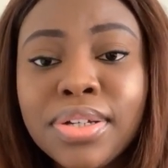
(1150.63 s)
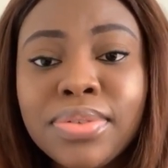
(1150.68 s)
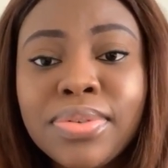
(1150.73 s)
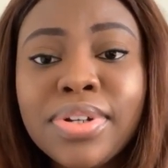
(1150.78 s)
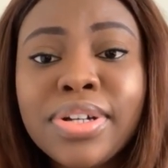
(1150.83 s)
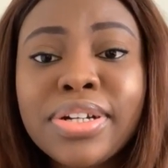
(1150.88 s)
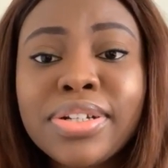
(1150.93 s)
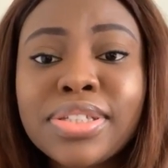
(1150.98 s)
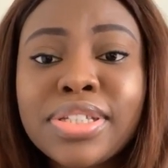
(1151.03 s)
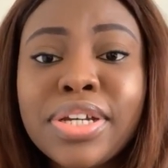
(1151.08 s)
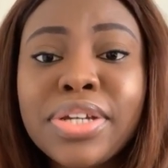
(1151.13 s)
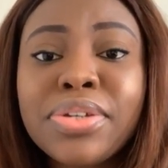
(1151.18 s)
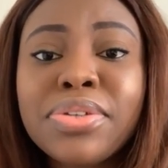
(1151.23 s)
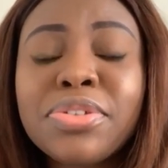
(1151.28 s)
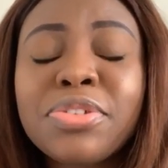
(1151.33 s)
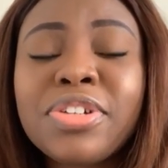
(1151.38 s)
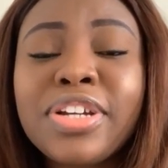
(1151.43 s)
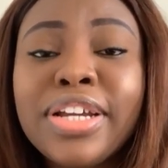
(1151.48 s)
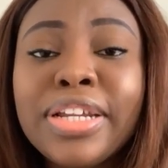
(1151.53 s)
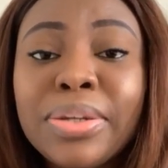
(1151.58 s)
What else can you
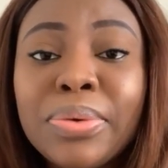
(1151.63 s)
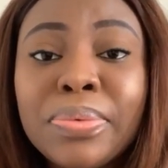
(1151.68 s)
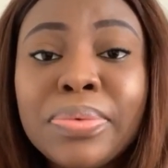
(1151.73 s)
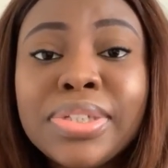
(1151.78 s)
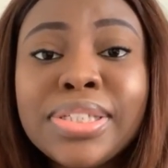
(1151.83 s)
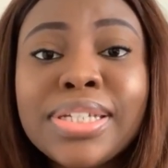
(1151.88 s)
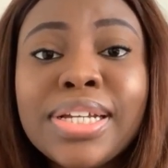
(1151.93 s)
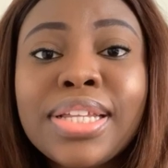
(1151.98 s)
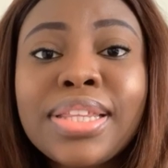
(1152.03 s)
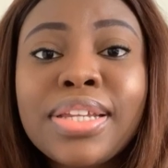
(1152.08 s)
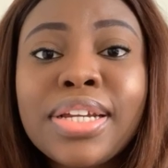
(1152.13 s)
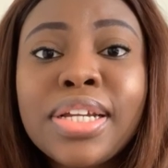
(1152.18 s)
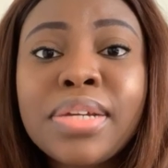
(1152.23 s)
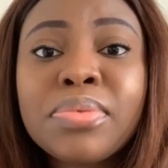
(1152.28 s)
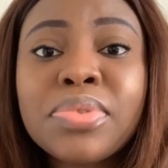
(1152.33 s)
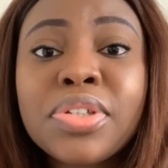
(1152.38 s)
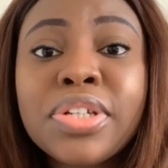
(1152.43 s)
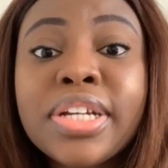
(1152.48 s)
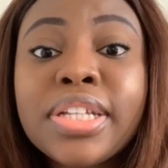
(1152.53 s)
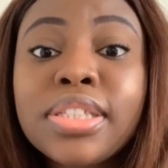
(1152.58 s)
do? And in winter
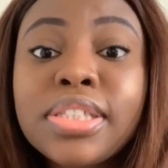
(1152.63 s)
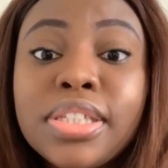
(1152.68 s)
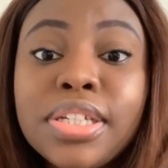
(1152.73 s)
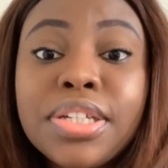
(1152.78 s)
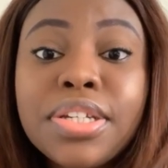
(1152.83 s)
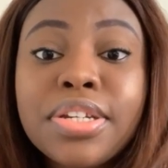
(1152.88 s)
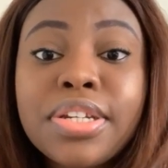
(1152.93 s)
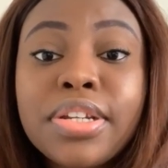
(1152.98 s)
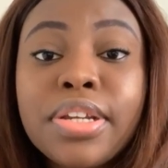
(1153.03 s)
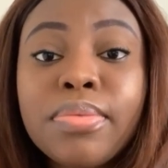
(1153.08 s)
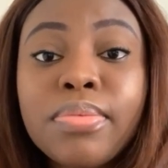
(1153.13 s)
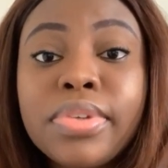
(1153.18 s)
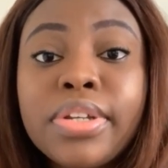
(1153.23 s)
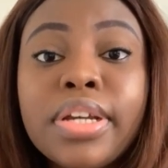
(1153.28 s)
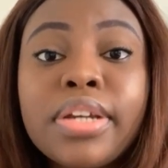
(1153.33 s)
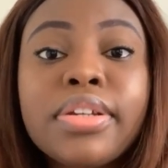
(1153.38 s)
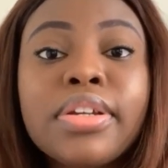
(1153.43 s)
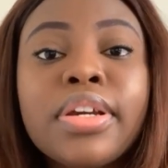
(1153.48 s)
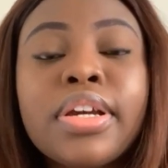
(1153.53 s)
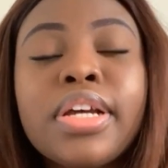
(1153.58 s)
times, you can teach
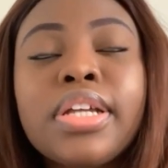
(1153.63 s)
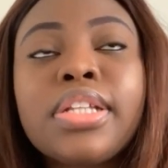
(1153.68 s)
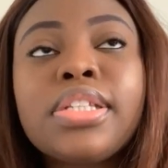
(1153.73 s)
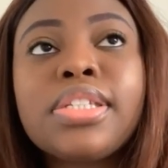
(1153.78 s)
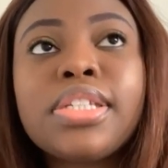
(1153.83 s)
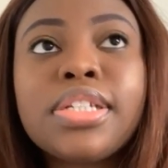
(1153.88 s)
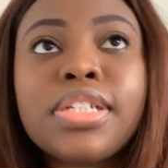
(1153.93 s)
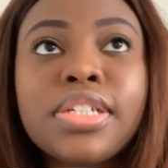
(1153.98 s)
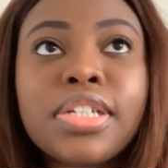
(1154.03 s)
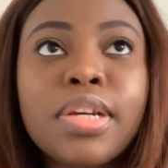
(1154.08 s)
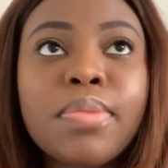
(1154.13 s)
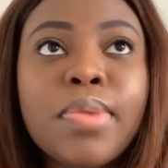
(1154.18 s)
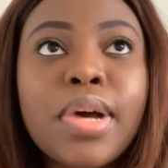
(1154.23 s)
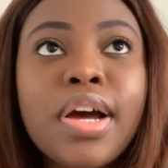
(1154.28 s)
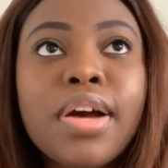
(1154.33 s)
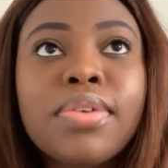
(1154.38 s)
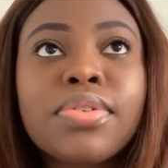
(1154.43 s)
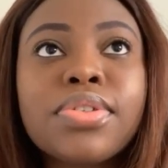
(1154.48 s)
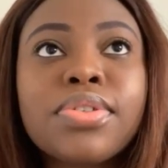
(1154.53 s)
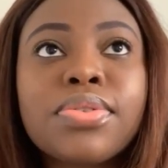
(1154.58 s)
them
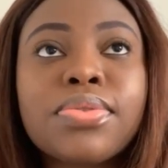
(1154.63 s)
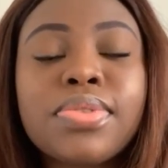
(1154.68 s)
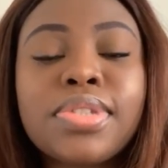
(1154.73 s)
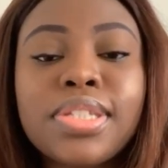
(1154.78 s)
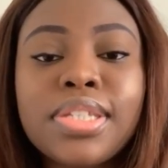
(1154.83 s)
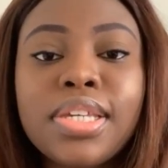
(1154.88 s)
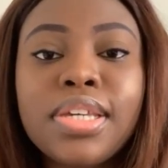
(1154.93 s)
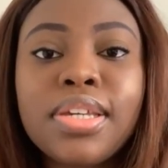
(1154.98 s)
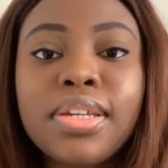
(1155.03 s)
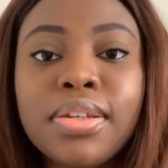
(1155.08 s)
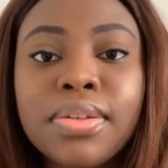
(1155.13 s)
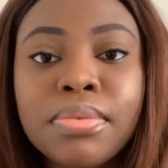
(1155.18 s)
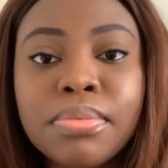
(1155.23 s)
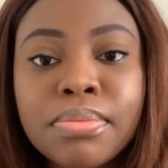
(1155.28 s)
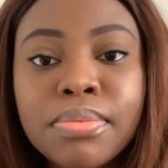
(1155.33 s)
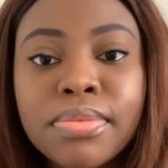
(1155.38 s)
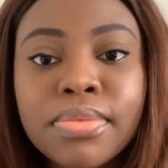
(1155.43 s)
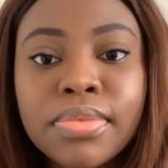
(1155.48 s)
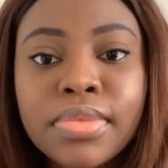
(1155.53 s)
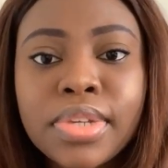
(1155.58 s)
how to ski.
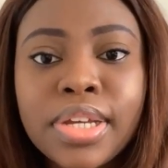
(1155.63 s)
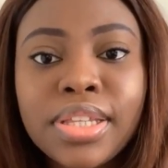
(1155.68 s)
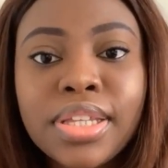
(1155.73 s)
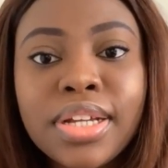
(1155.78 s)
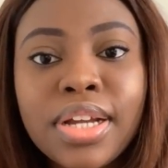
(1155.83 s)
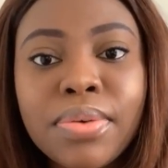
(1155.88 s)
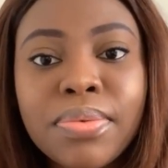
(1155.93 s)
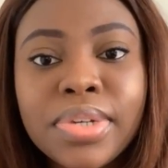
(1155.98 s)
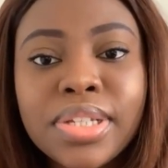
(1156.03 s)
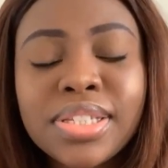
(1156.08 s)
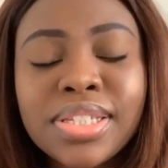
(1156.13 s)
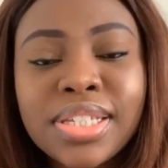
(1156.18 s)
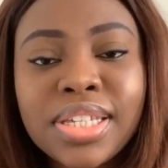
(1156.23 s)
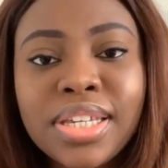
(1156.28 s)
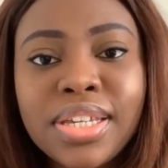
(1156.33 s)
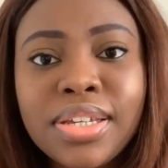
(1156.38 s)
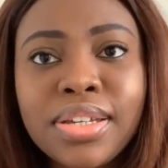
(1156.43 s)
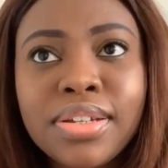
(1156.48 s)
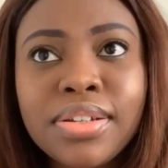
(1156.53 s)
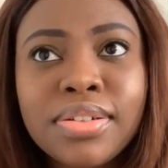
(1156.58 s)
I think I went
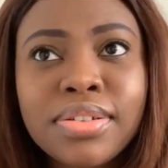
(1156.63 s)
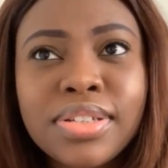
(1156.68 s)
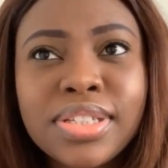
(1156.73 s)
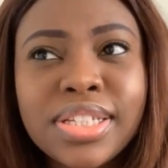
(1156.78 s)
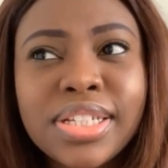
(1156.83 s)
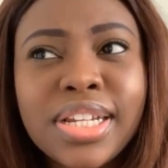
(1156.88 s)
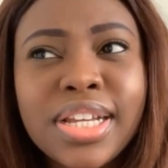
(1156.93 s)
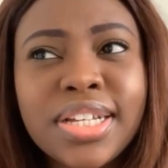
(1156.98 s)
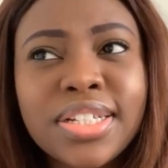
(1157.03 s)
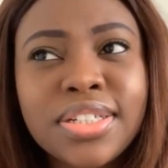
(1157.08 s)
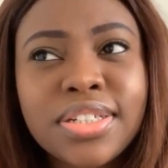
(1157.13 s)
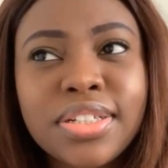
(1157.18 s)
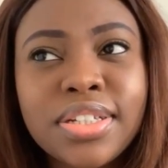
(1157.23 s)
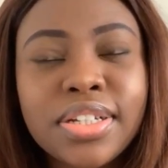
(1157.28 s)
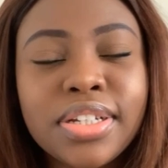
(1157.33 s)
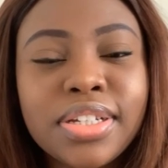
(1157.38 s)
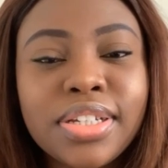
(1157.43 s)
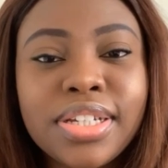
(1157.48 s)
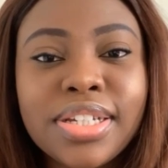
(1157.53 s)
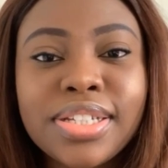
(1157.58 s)
skiing, is it last
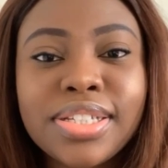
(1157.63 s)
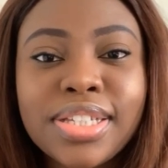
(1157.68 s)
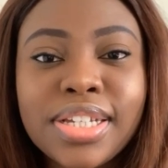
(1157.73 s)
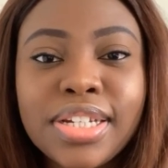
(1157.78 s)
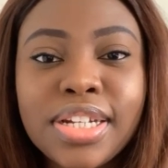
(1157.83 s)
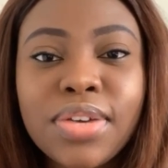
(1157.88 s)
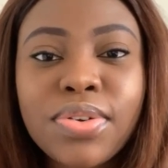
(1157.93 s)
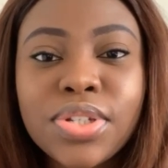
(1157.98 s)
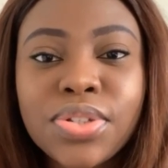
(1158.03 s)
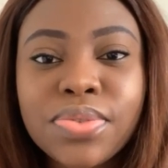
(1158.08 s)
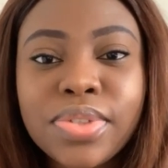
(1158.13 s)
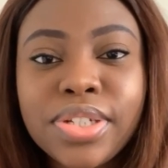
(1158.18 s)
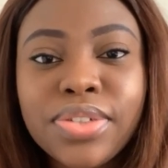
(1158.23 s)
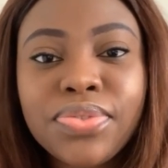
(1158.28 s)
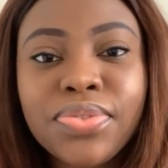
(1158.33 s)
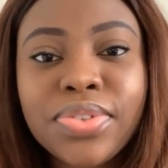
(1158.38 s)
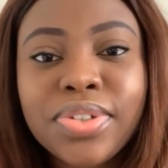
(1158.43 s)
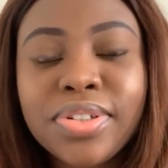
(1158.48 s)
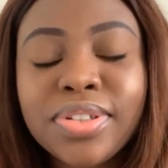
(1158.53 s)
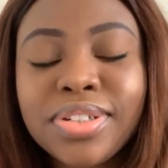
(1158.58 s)
year? Yes, and that was really
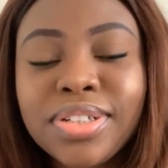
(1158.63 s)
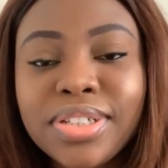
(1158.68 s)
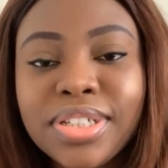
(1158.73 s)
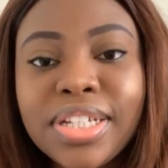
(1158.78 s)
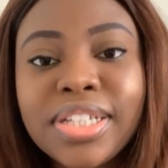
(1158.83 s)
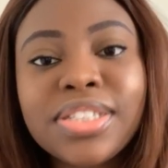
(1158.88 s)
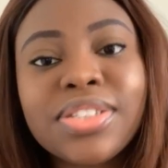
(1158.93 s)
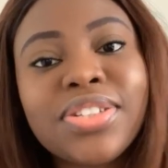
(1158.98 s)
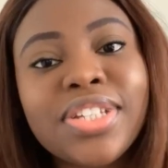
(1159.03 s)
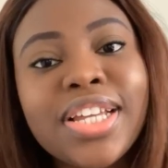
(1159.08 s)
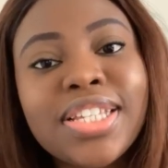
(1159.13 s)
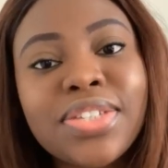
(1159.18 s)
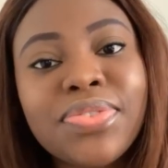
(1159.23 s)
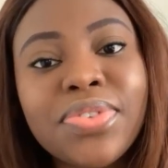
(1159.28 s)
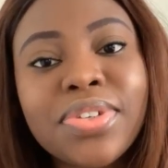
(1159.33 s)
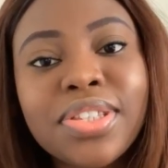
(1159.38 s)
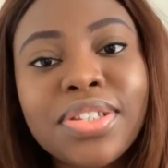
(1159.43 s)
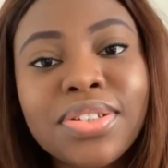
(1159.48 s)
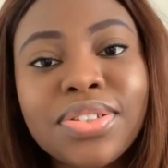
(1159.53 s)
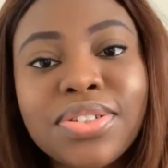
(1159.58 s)
fun. Yeah, so that's a
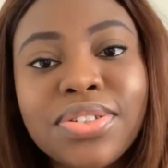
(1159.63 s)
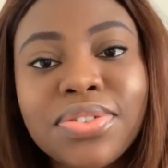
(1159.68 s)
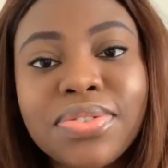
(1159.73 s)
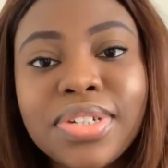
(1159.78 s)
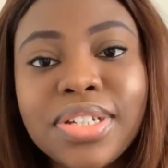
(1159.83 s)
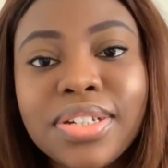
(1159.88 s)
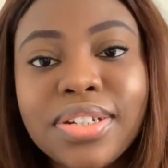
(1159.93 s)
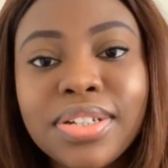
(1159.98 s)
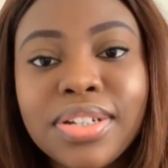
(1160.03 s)
fun thing to do in